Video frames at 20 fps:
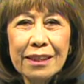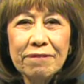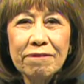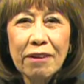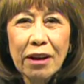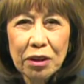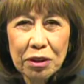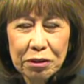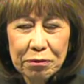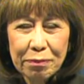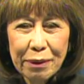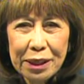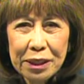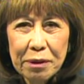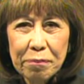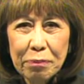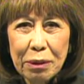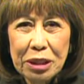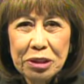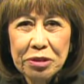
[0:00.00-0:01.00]
and followed by
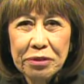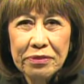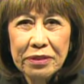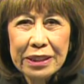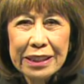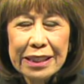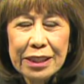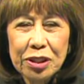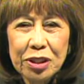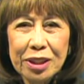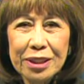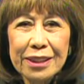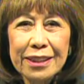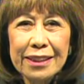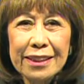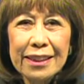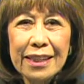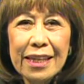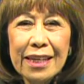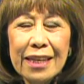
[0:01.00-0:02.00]
the Pledge of
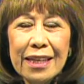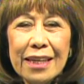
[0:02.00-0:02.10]
Allegiance.